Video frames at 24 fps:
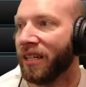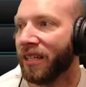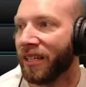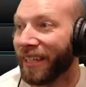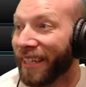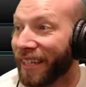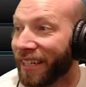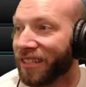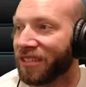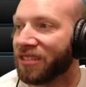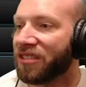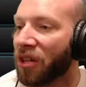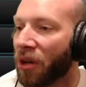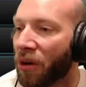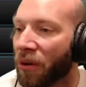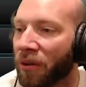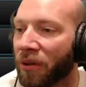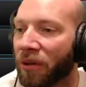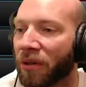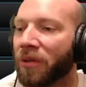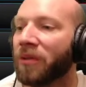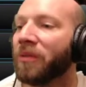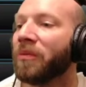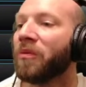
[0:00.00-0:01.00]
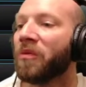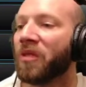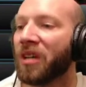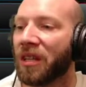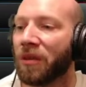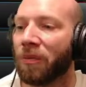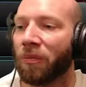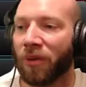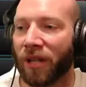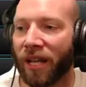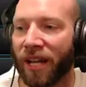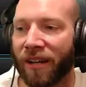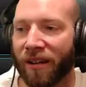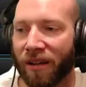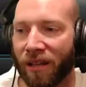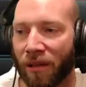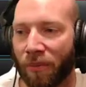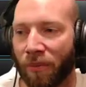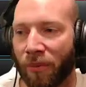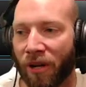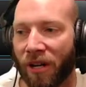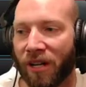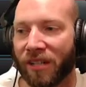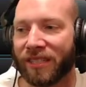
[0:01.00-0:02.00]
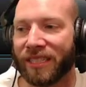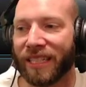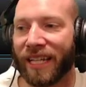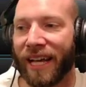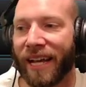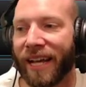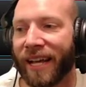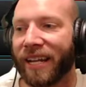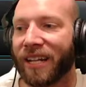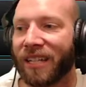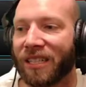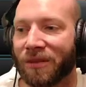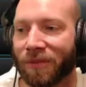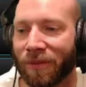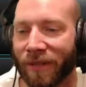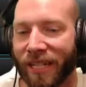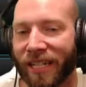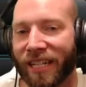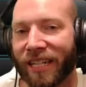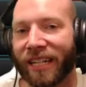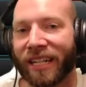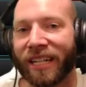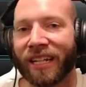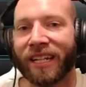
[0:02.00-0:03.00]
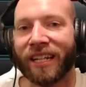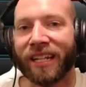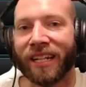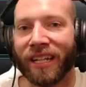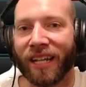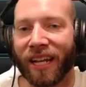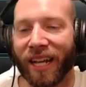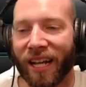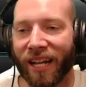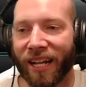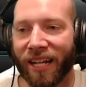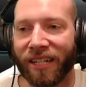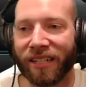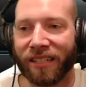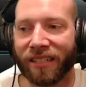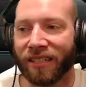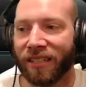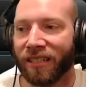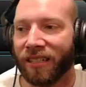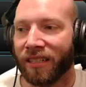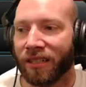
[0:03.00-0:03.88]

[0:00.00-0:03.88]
In total, with playing all the parts and explaining it and